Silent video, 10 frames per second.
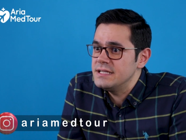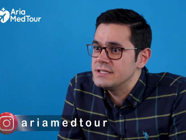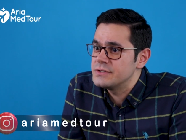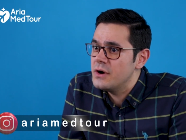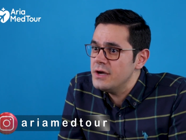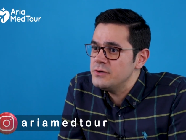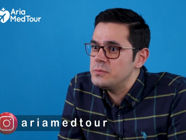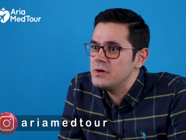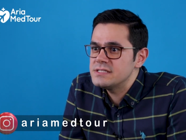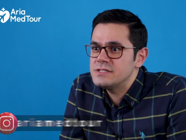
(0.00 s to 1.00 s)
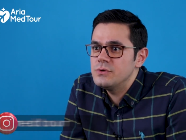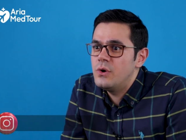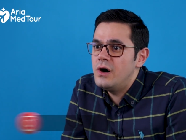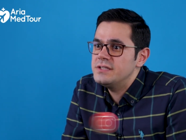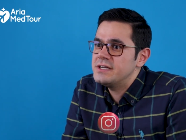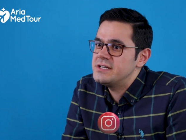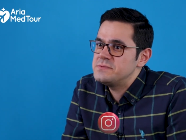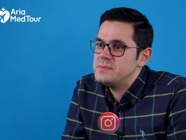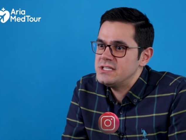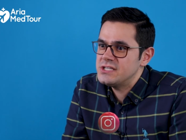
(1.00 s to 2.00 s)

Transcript: in rhinoplasty or other cosmetic